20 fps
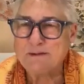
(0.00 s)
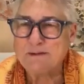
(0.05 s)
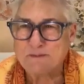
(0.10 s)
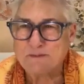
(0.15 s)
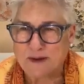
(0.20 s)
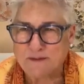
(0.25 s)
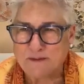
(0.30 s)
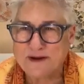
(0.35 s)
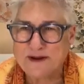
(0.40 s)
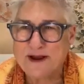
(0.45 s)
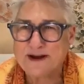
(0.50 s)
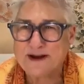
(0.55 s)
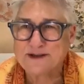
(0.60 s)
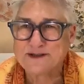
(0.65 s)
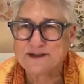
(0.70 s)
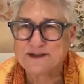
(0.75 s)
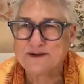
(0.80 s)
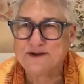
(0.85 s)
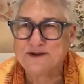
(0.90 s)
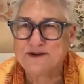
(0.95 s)
Maybe not
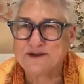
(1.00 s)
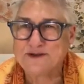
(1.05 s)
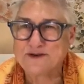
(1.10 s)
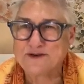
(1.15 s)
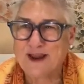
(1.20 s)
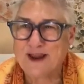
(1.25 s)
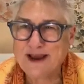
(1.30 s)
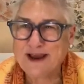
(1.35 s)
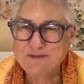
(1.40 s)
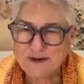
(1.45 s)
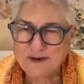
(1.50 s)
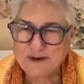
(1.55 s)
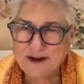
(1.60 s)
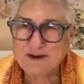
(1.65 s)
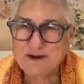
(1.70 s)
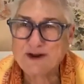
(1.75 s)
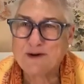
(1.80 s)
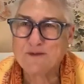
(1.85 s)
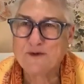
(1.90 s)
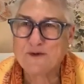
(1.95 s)
as soon as you'd like, but
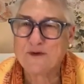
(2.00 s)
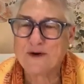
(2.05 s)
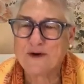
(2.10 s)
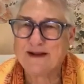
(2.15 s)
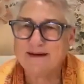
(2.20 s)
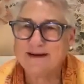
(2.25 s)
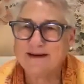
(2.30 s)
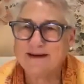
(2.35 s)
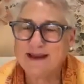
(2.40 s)
it'll come around